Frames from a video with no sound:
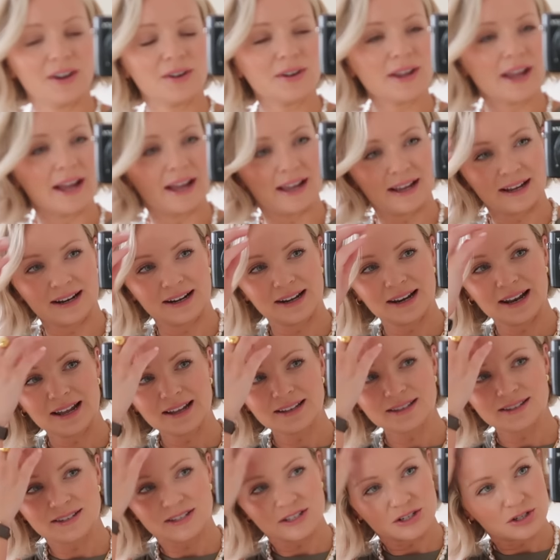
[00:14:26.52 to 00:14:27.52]
Okay,
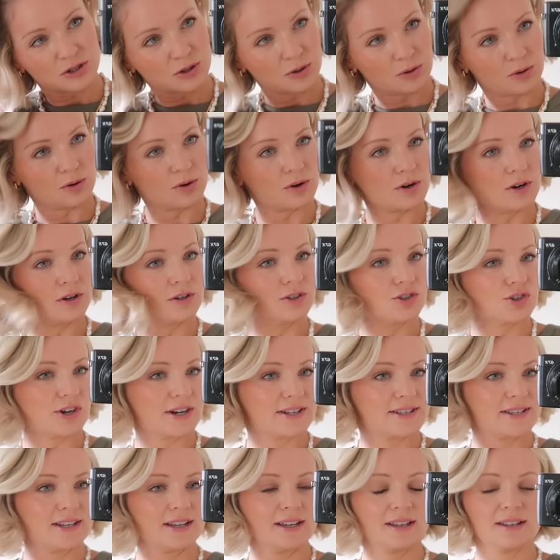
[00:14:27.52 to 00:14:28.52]
let's talk
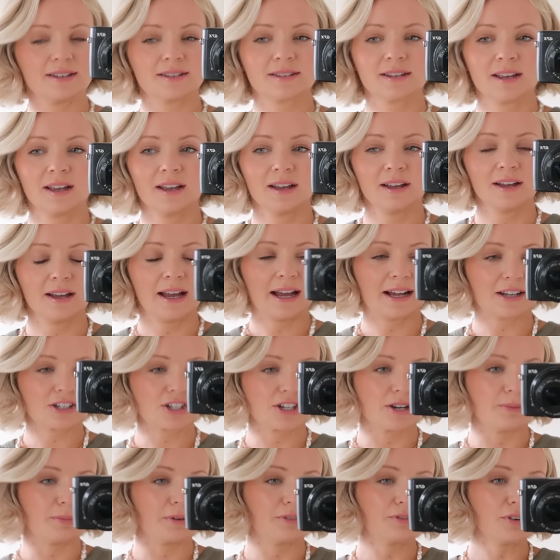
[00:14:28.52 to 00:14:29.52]
dresses.
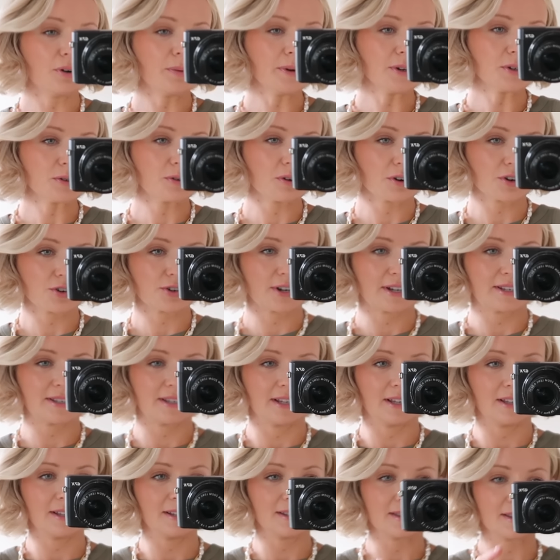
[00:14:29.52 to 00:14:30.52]
Actually, before we talk
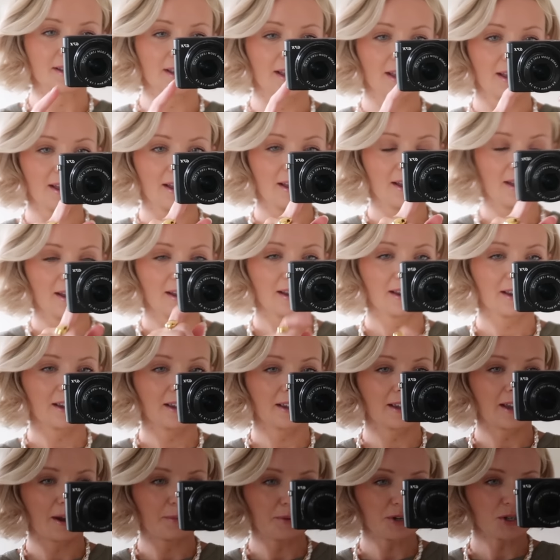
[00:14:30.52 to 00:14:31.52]
dresses,
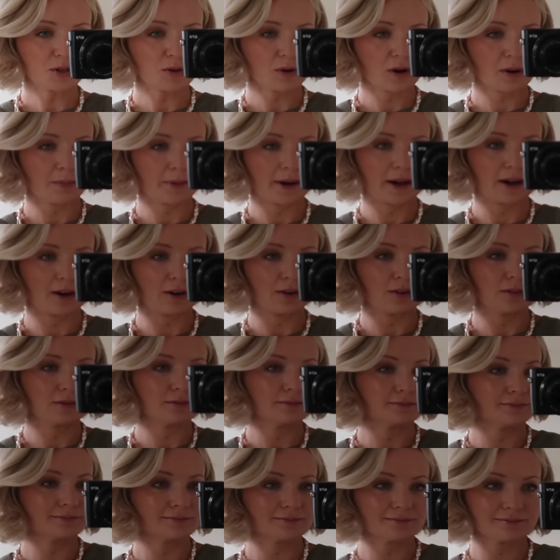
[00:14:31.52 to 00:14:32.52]
can we talk about
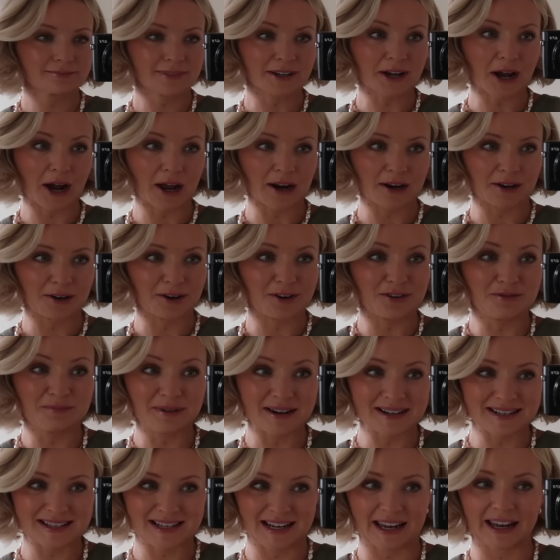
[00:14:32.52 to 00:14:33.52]
the color of
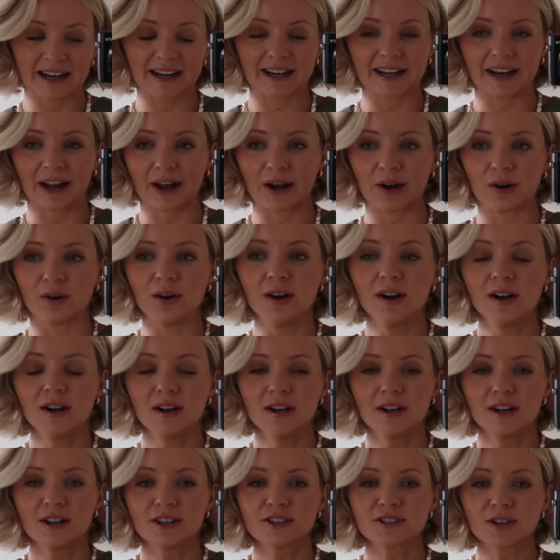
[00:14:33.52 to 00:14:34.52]
my skin now?
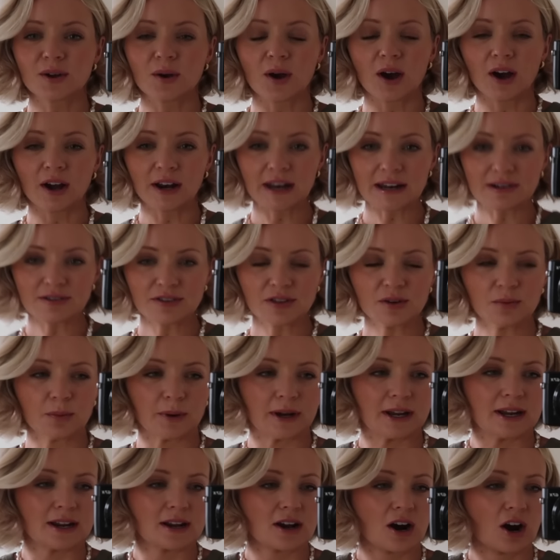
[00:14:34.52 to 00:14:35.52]
So earlier in the
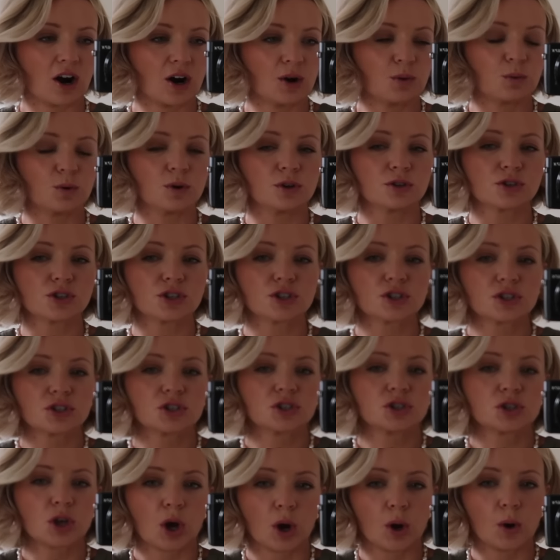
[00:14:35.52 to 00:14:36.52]
week, I was
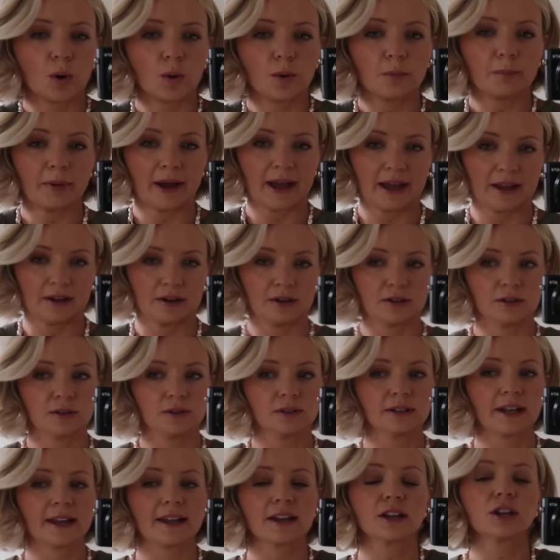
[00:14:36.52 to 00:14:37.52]
so pale,
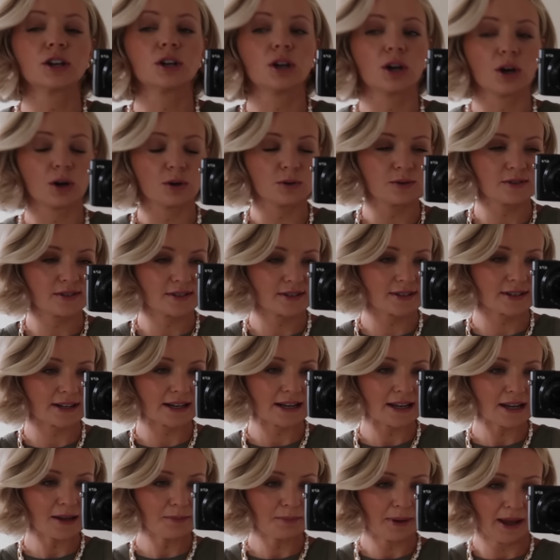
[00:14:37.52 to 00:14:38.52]
like
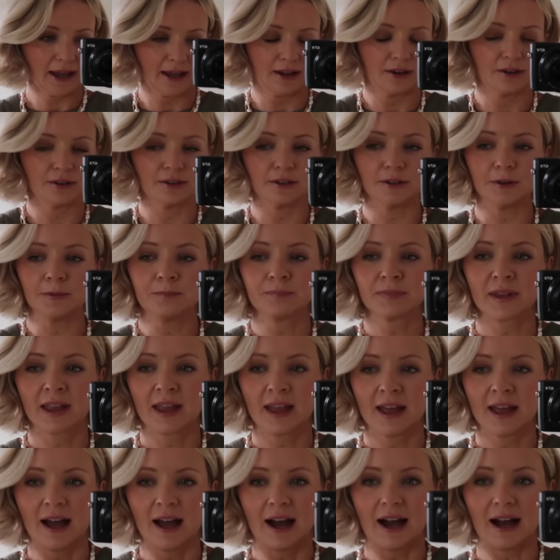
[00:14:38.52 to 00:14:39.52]
ghostly pale,
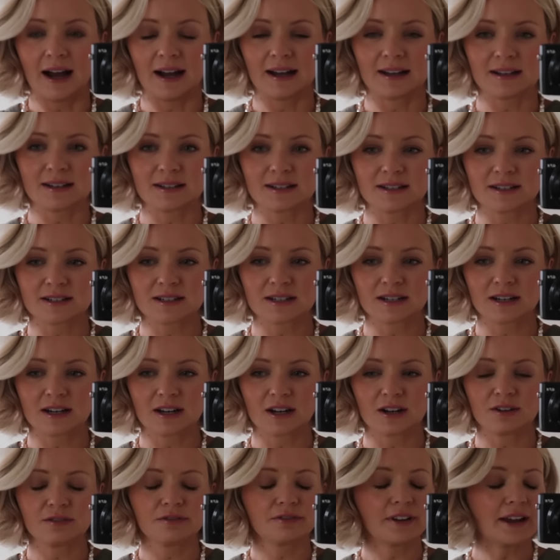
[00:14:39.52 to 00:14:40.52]
and
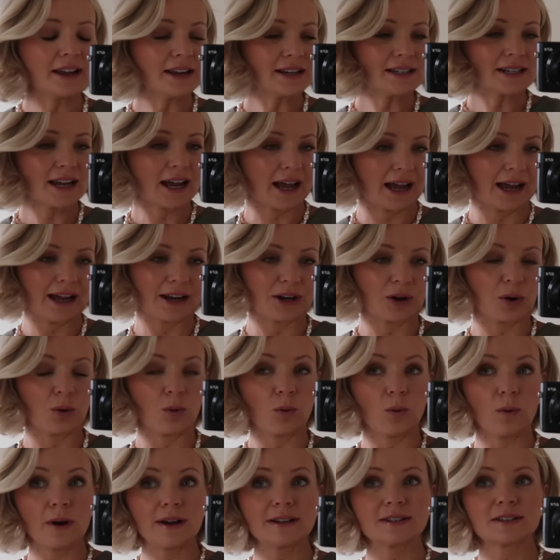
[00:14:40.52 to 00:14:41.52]
fake tan
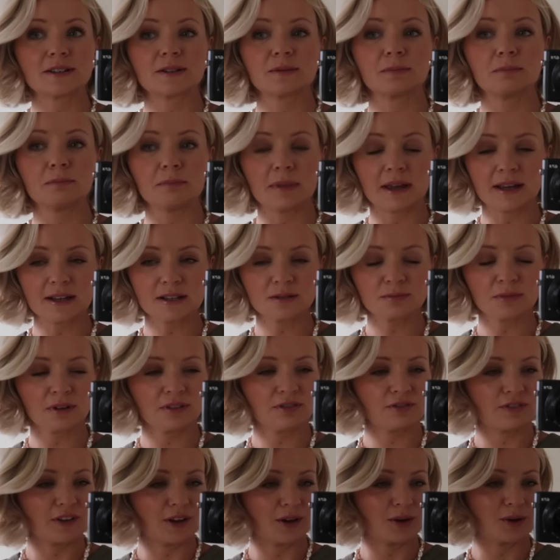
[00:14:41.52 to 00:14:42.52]
always just makes me
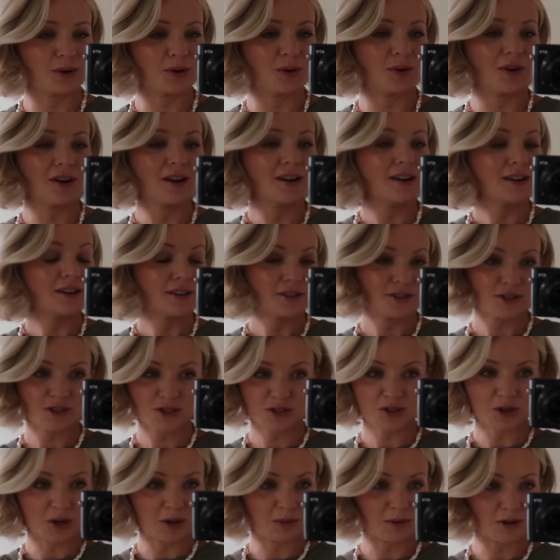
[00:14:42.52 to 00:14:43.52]
feel
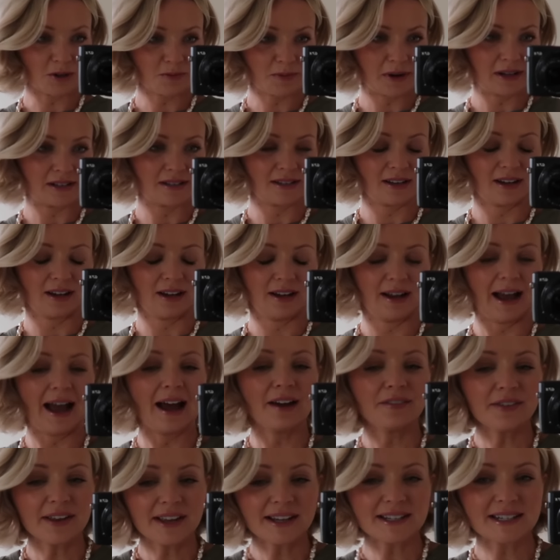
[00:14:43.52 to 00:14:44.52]
so much better.
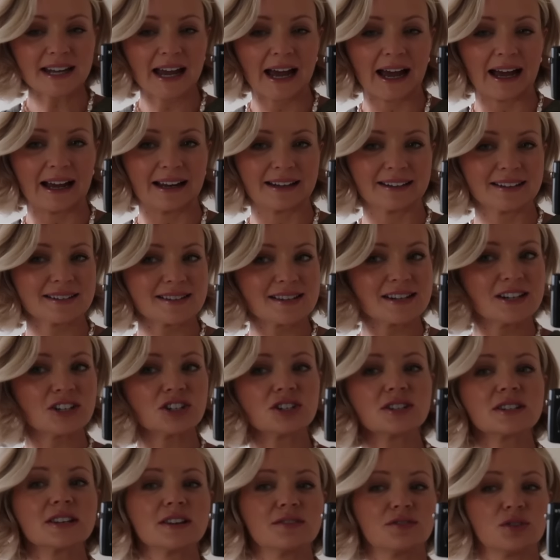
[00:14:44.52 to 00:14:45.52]
Having a tan, doesn't it
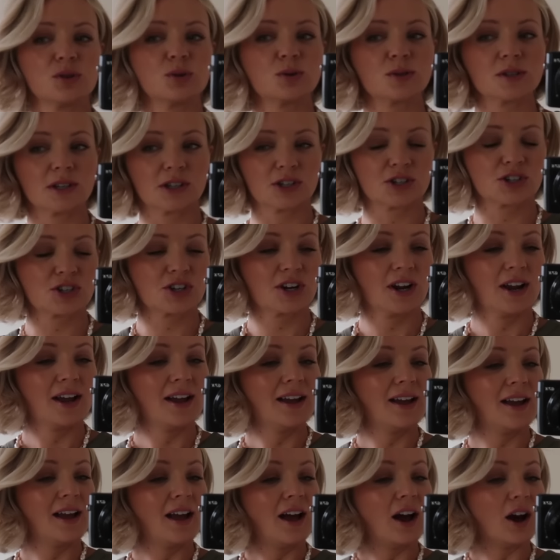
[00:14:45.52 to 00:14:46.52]
just give you such
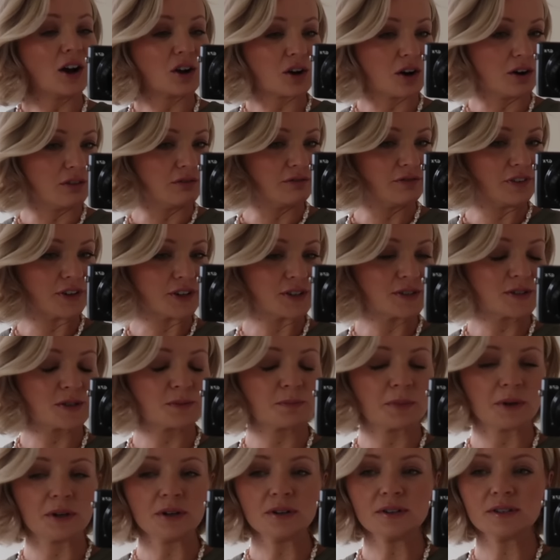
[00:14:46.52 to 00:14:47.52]
a confidence
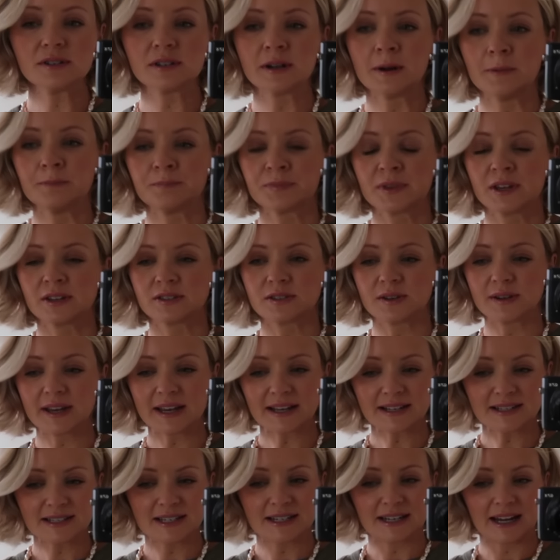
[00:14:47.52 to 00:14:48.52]
boost? So
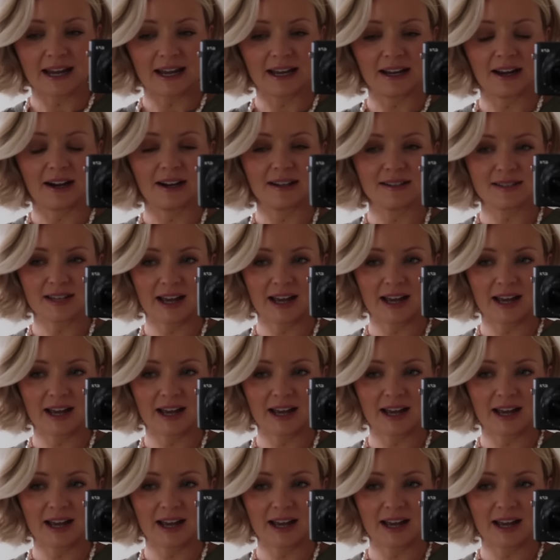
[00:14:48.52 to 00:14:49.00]
yesterday I